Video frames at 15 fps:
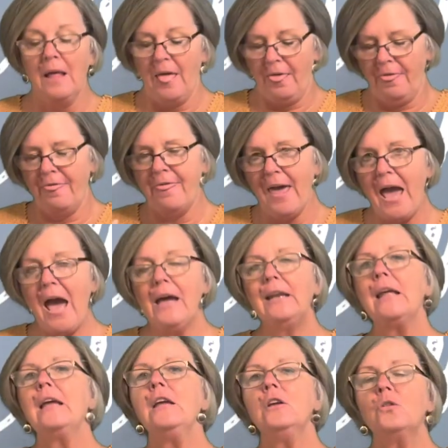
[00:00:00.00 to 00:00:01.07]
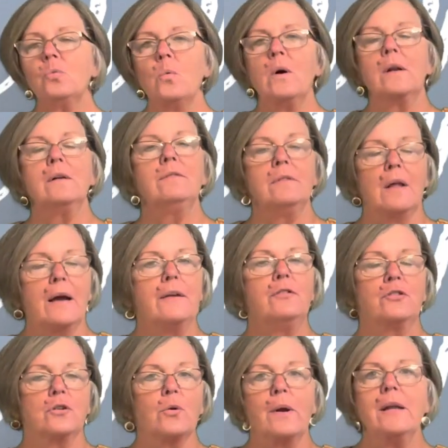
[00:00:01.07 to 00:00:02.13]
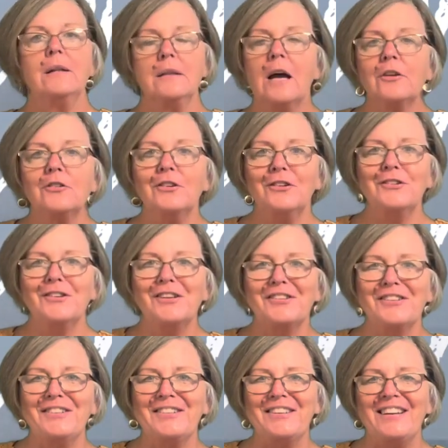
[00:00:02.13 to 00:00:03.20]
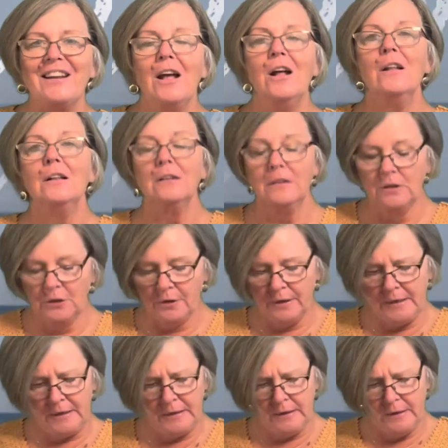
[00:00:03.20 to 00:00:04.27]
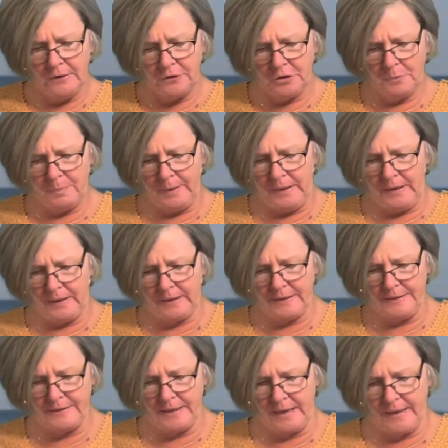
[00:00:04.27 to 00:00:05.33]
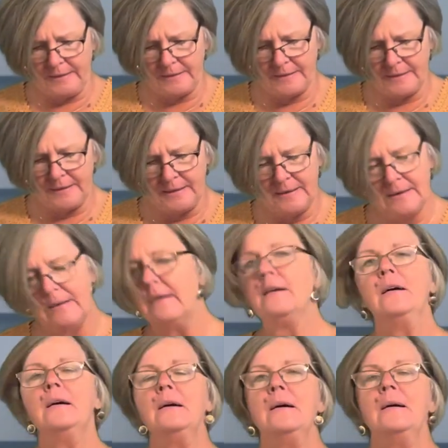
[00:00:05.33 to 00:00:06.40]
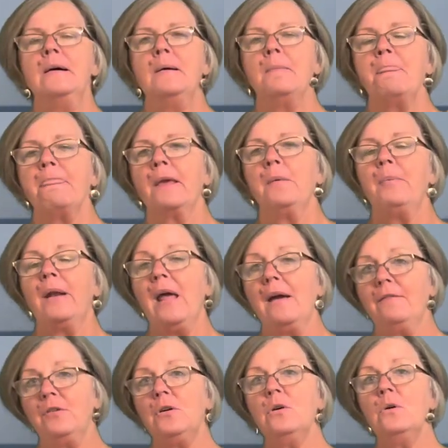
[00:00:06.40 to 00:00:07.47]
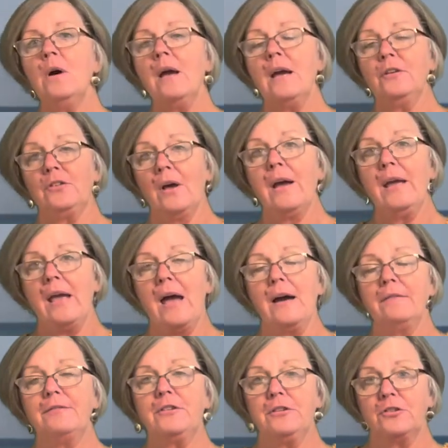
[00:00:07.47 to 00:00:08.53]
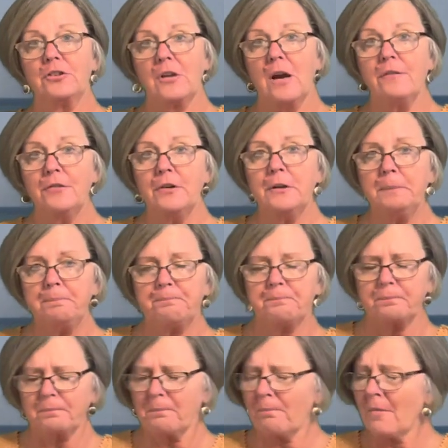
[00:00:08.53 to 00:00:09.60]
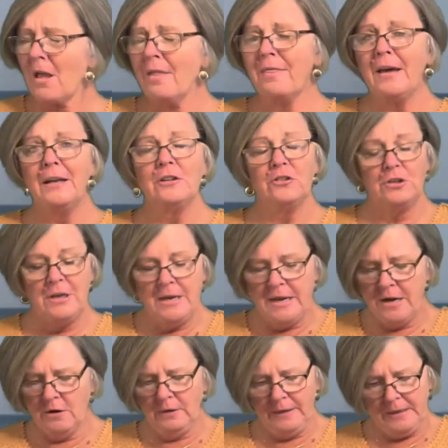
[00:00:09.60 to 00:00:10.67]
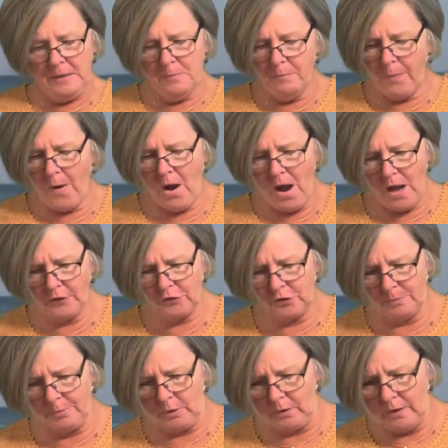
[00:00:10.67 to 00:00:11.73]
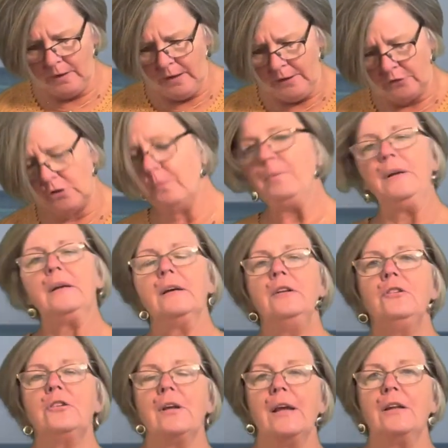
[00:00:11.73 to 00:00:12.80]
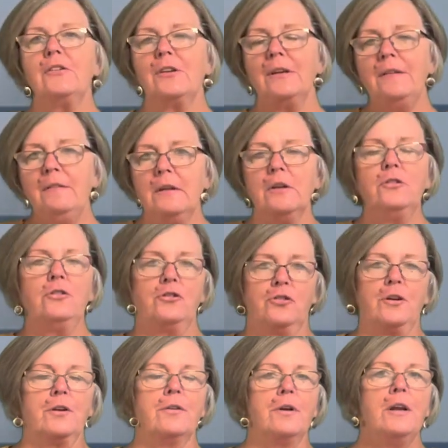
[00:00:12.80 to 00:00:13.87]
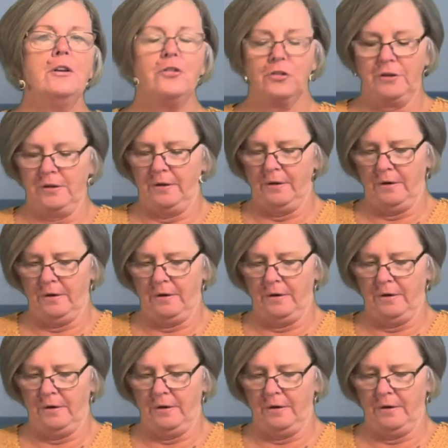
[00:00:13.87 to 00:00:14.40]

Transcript: that is one of life's great lessons, isn't it? Learning to be content. But have you, as I have, discovered that it's nearly impossible to be content in this generation